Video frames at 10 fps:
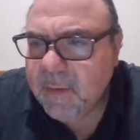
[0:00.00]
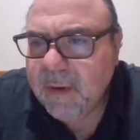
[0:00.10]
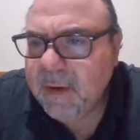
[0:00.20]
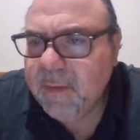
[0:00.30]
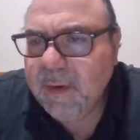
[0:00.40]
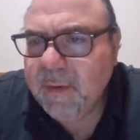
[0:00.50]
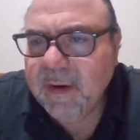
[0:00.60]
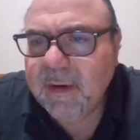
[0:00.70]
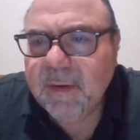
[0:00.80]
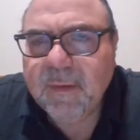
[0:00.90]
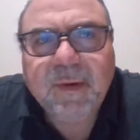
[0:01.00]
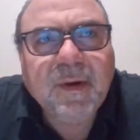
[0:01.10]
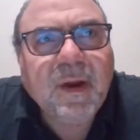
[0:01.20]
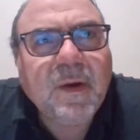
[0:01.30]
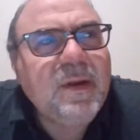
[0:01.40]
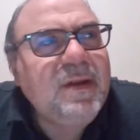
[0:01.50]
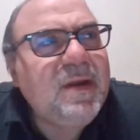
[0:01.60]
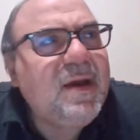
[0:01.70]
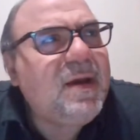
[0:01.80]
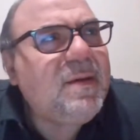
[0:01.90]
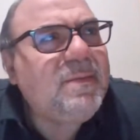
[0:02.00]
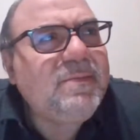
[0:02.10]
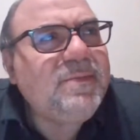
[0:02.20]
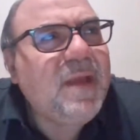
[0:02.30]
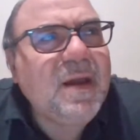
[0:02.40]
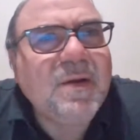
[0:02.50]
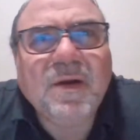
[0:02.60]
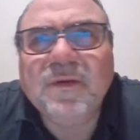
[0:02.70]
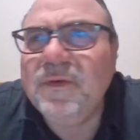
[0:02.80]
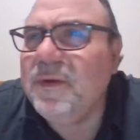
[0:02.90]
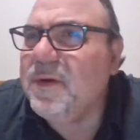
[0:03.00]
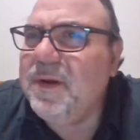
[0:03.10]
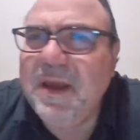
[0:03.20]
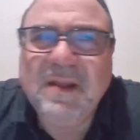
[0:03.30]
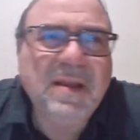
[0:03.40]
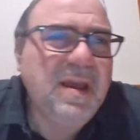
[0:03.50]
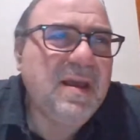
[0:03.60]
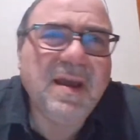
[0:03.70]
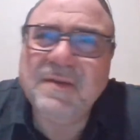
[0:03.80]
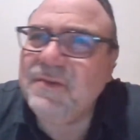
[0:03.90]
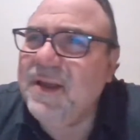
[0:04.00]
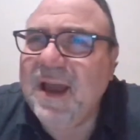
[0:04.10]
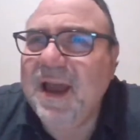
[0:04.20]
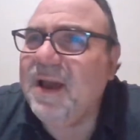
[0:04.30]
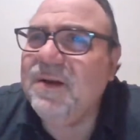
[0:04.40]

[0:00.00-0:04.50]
we were going, I don't know if we were going to Indiana after that.